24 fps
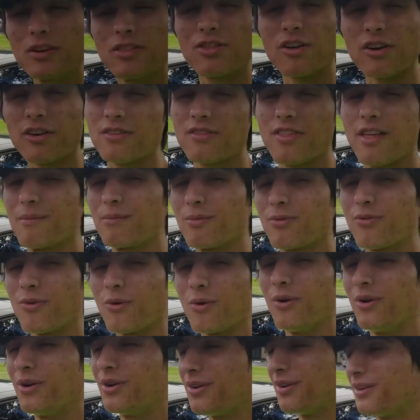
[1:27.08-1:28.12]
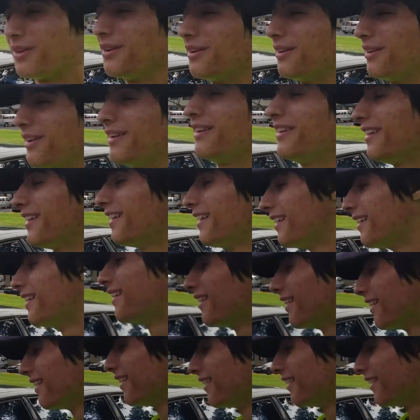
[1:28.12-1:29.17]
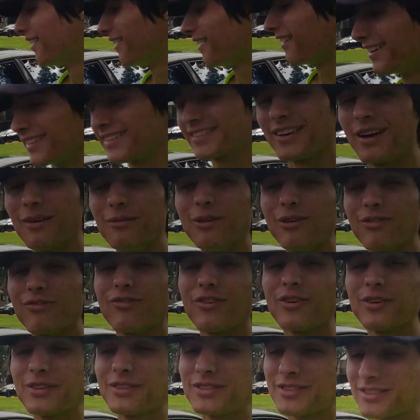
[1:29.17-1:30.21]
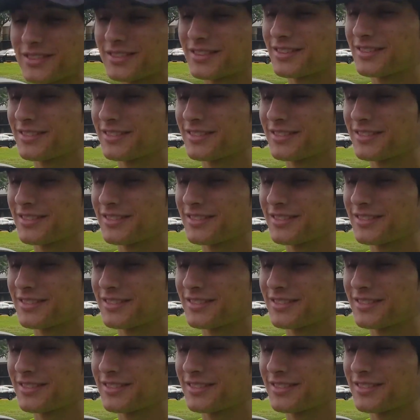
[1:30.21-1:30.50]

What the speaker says: thought of that before. So I'm the first